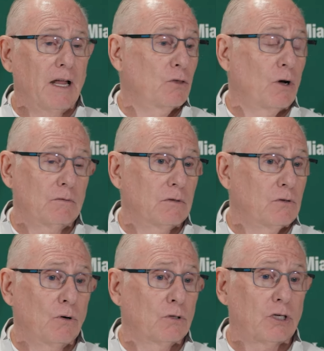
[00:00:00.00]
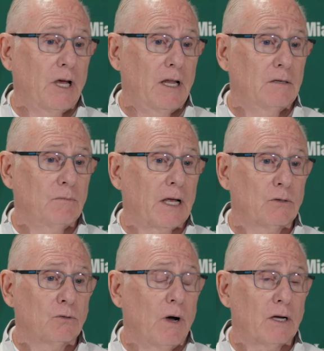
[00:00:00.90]
I thought Norshad and
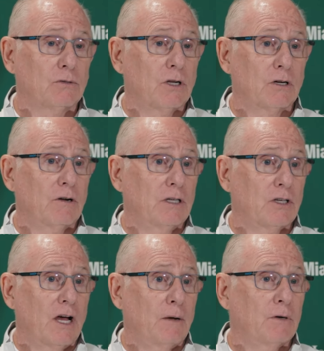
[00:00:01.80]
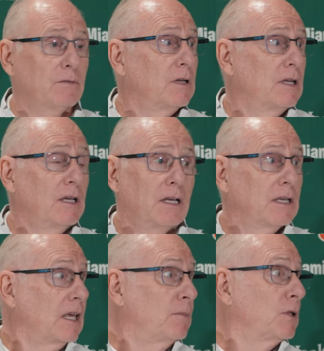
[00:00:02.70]
Michael Nwankwo did a great job of
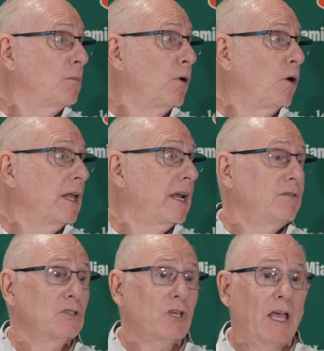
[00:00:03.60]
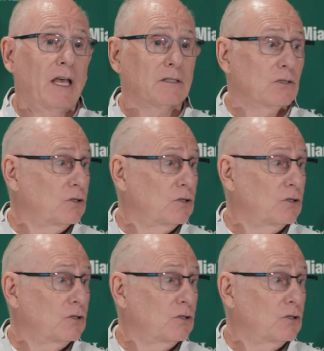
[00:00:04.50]
keeping the ball out of his hands.